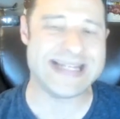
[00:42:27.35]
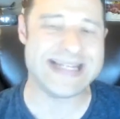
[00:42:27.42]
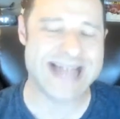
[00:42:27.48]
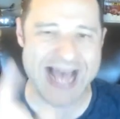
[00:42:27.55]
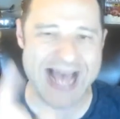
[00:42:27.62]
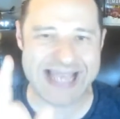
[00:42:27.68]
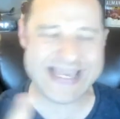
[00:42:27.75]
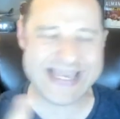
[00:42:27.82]

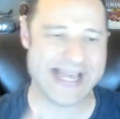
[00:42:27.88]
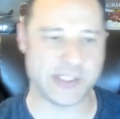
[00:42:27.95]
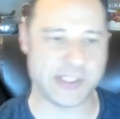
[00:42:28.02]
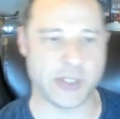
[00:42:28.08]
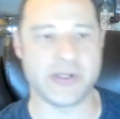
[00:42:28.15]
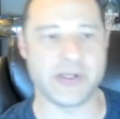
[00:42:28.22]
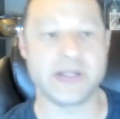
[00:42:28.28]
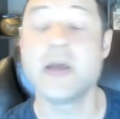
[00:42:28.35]
Not yet,
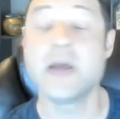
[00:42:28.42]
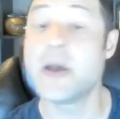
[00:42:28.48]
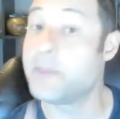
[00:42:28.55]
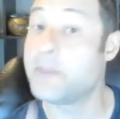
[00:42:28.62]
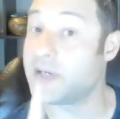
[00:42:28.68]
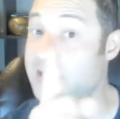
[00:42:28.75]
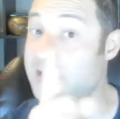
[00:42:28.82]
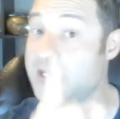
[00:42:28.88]
Tony,
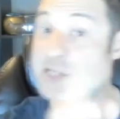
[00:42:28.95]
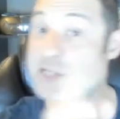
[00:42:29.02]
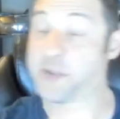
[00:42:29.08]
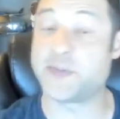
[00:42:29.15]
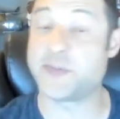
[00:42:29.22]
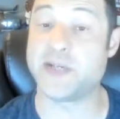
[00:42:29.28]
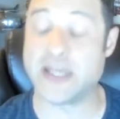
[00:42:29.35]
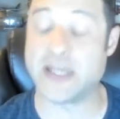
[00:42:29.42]
but it is
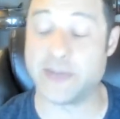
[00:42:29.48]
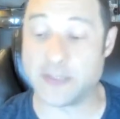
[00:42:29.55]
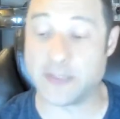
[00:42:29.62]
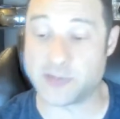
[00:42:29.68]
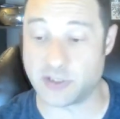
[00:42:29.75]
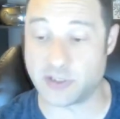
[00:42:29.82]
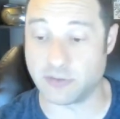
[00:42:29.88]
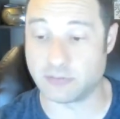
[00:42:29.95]
supposed to be coming up
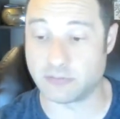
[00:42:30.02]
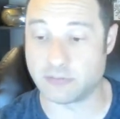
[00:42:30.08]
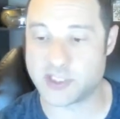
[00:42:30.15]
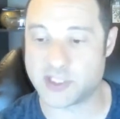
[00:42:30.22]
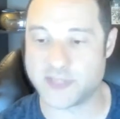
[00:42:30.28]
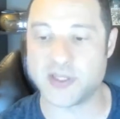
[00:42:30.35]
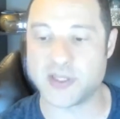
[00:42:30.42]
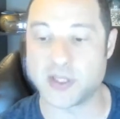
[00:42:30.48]
soon.
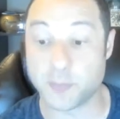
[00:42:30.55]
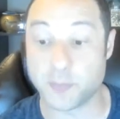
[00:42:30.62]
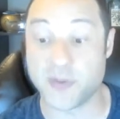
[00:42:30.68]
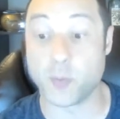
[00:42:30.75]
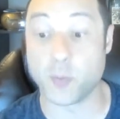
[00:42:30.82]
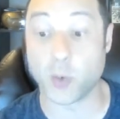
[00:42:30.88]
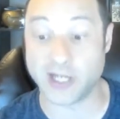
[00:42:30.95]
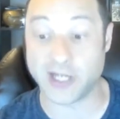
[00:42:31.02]
It's something that they've
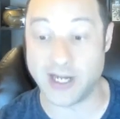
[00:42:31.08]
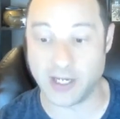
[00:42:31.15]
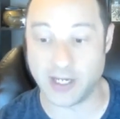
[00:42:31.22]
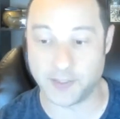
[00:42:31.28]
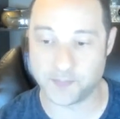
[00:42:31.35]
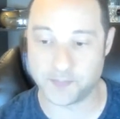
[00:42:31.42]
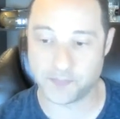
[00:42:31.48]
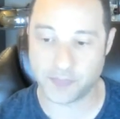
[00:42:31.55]
been working on.